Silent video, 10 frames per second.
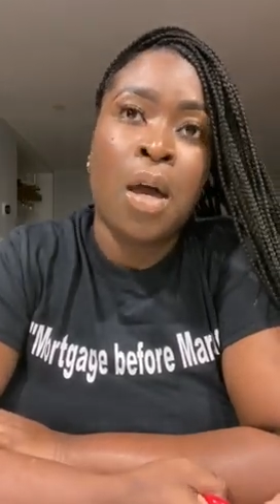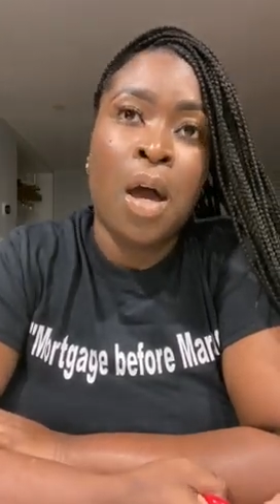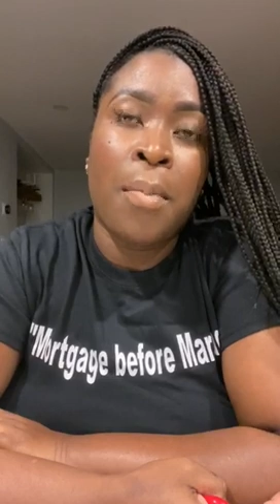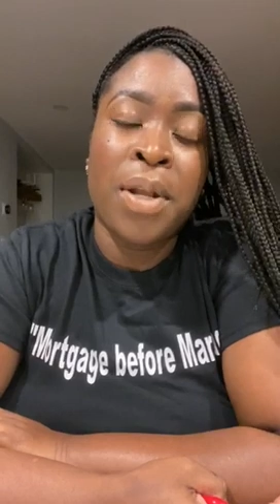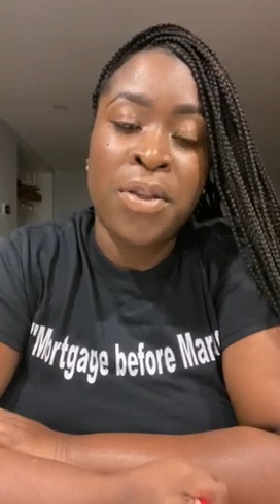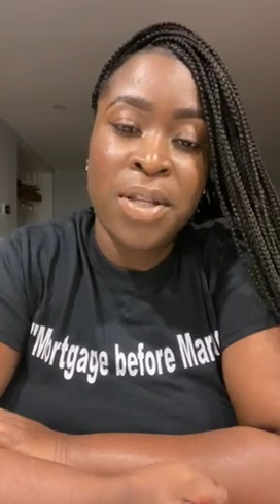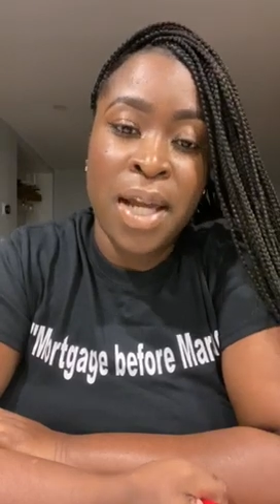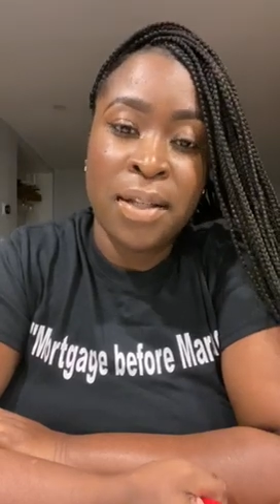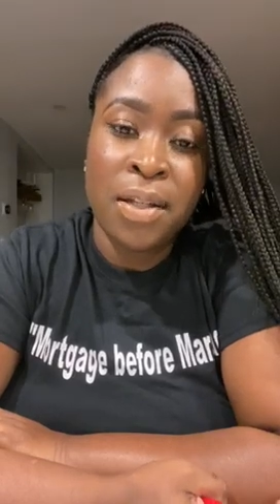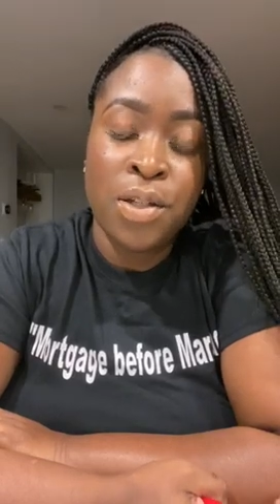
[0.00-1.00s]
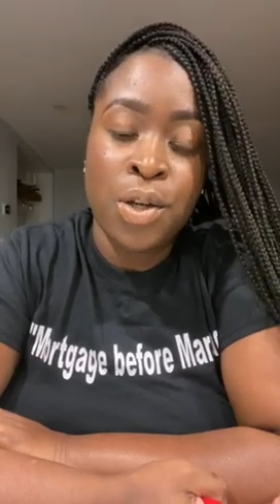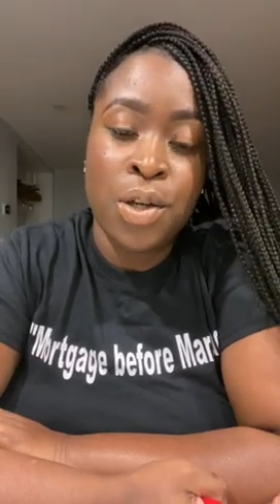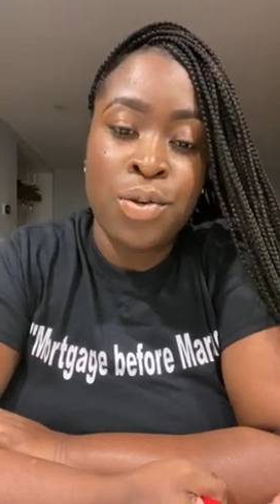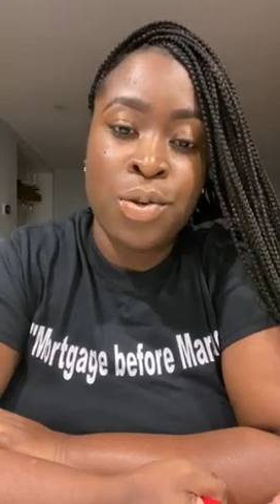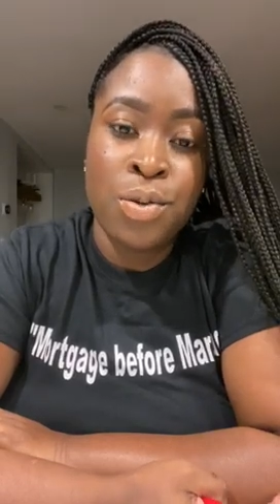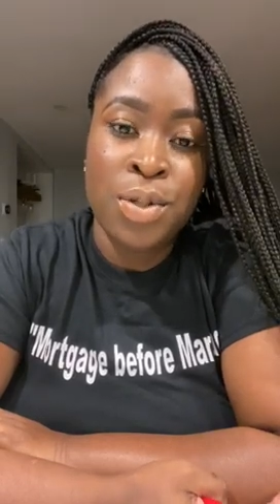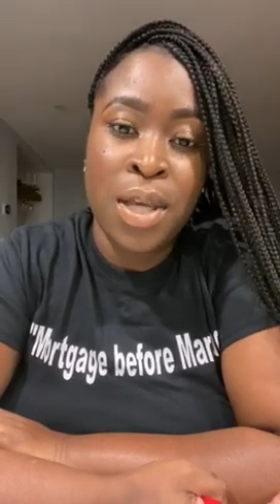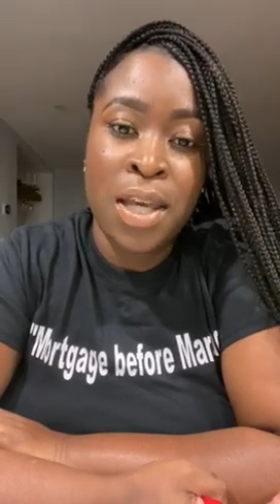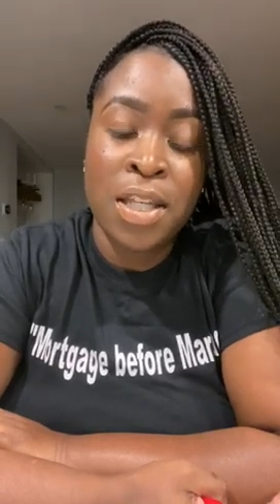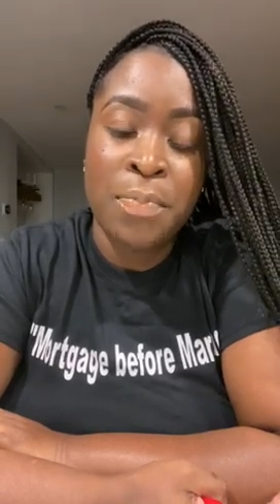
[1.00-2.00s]
Another tactic that you can use
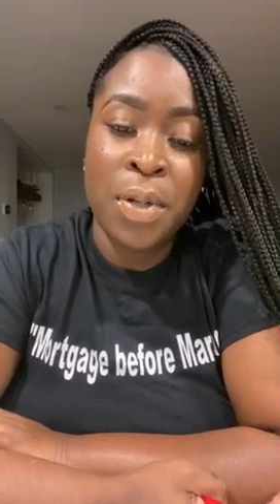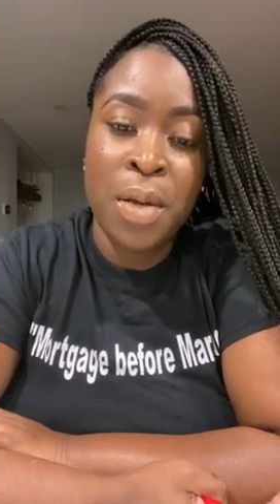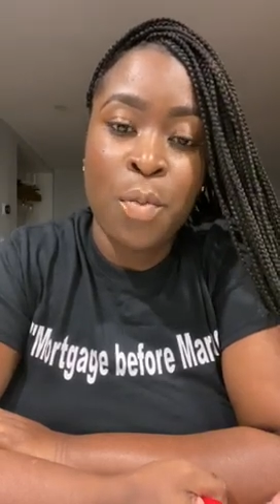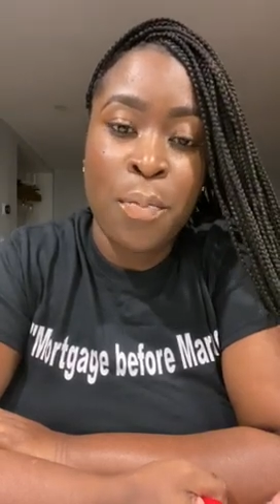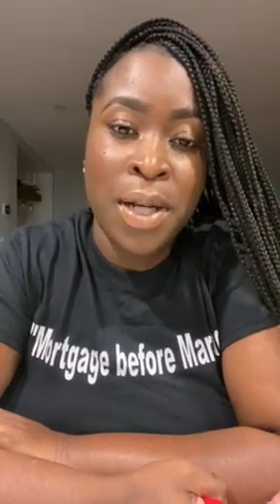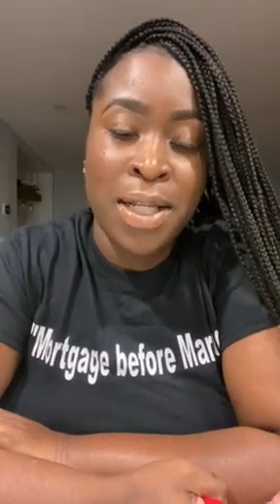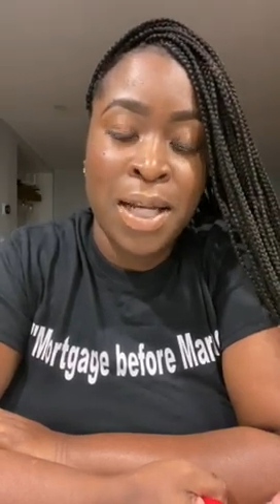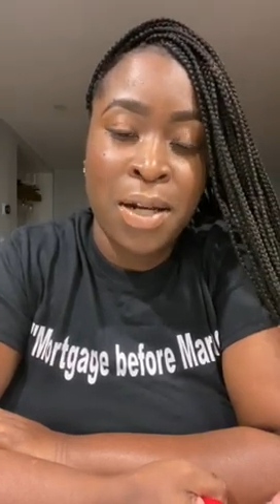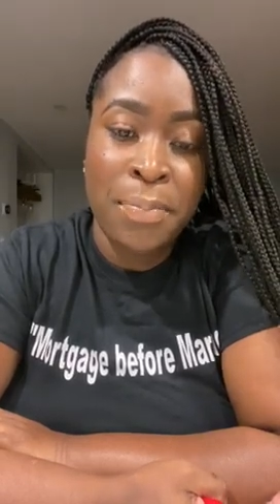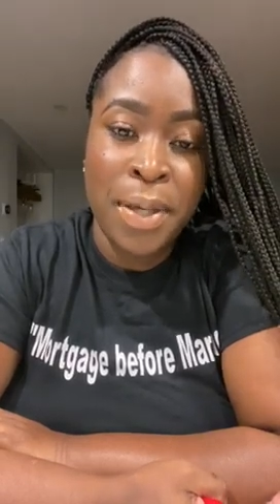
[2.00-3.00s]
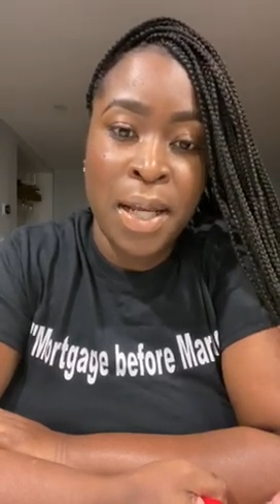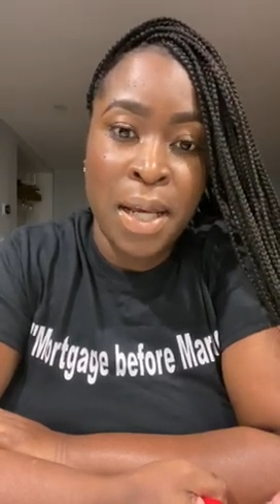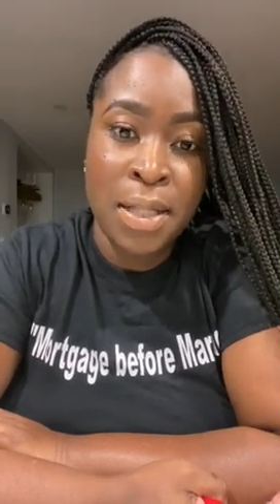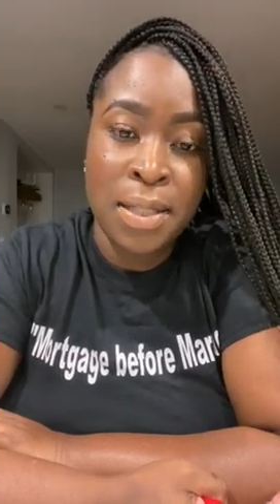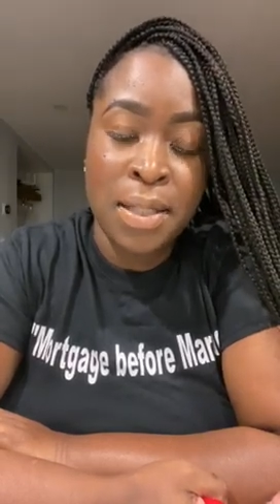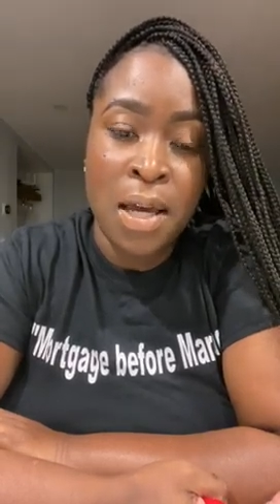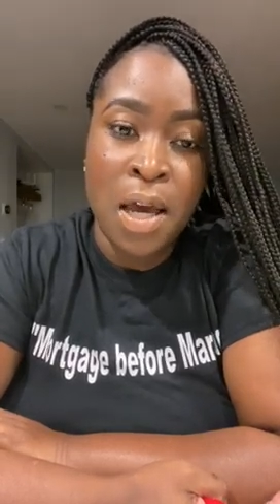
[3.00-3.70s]
is putting more money down at P&S.